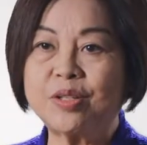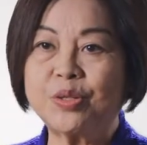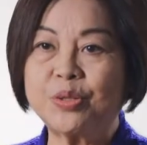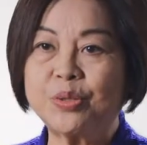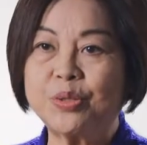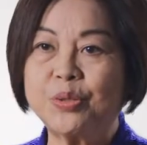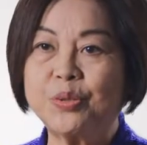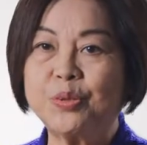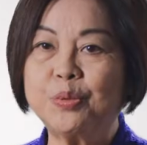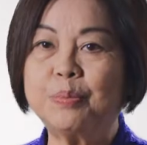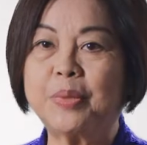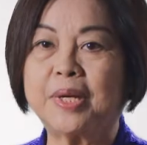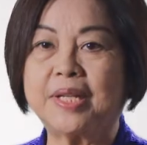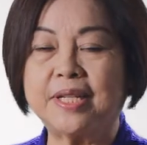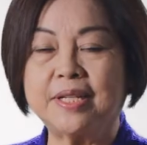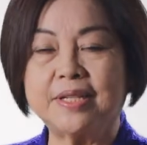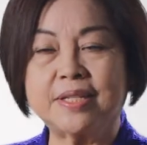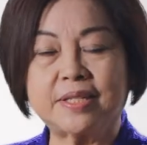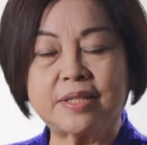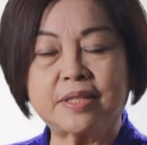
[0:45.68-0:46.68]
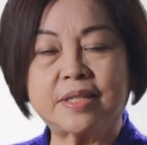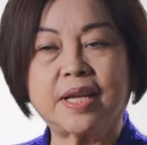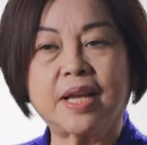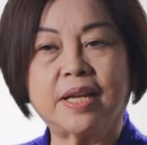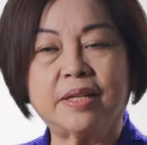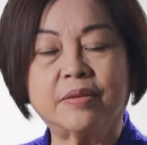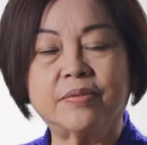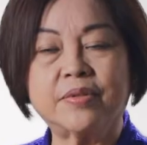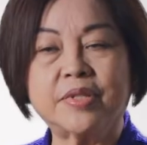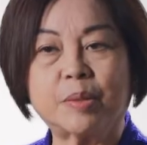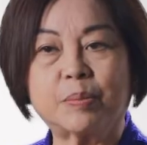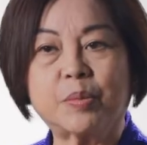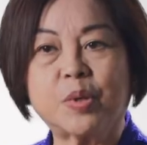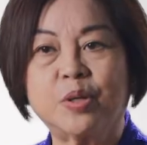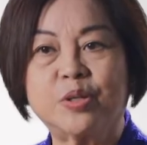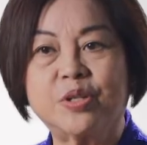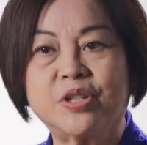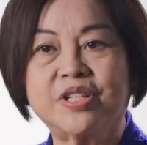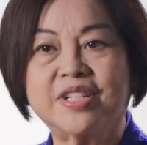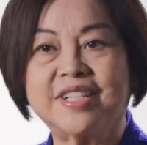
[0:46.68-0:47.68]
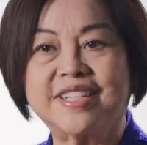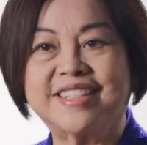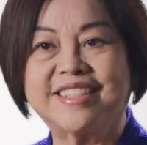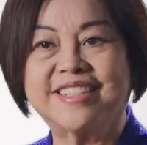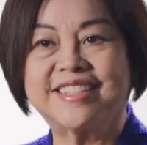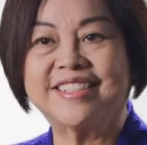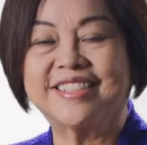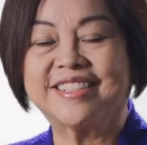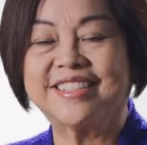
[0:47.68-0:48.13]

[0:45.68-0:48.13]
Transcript: to you, but it's kind of subconscious.